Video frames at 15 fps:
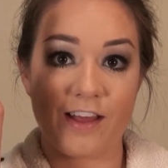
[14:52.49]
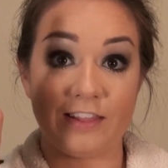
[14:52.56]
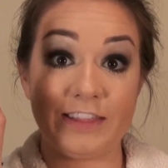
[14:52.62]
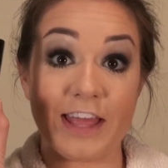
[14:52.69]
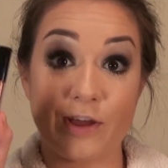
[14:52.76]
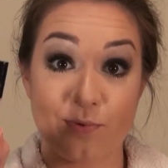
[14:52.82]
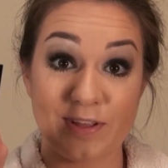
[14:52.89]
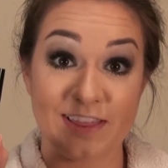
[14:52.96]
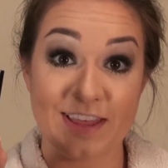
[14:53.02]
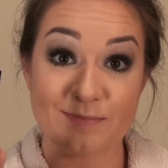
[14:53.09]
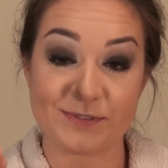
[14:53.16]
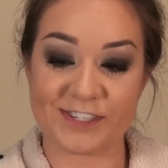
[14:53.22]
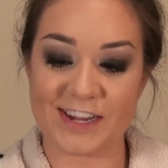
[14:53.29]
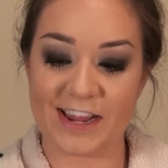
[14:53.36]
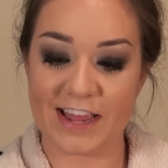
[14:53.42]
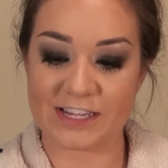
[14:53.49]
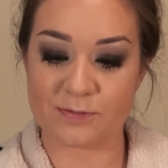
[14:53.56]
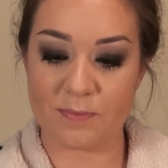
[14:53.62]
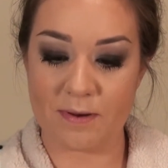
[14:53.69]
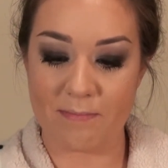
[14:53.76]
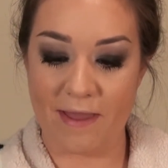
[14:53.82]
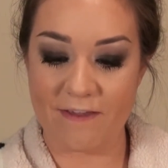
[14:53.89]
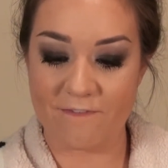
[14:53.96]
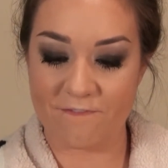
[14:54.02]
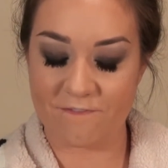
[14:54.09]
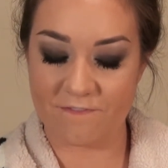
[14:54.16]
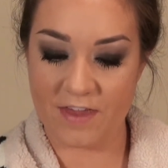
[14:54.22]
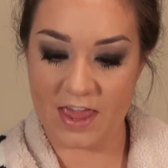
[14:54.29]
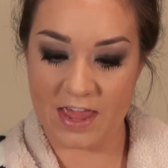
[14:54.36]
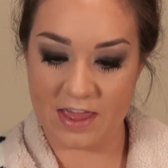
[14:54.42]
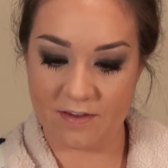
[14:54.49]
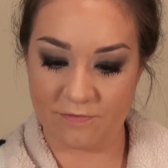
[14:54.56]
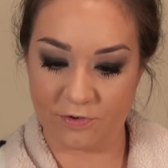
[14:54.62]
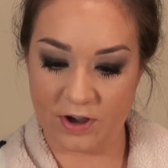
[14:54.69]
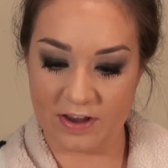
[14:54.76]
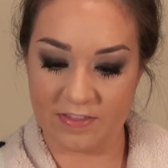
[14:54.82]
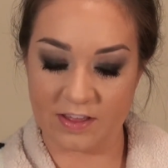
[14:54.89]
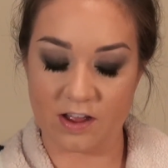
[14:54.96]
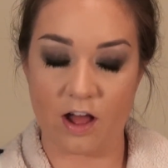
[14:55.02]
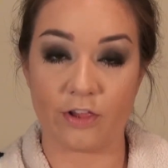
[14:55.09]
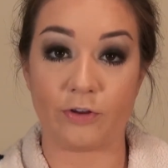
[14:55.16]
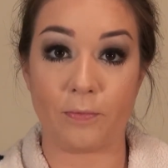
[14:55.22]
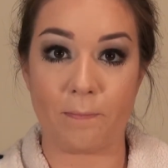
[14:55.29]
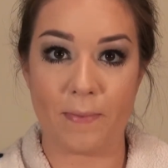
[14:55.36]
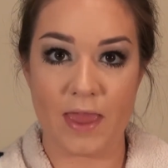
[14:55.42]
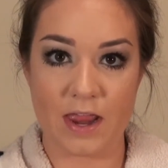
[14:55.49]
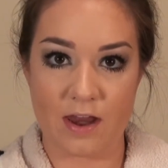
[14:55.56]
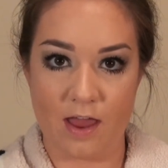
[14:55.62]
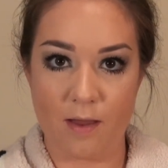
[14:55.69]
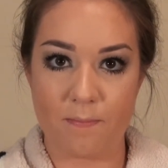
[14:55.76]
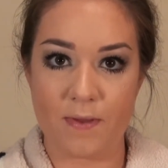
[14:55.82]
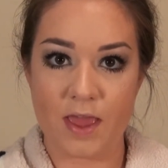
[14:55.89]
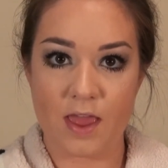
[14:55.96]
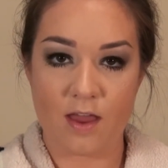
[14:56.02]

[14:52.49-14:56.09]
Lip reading: liquid lipstick has been my favorite in the color Pinup.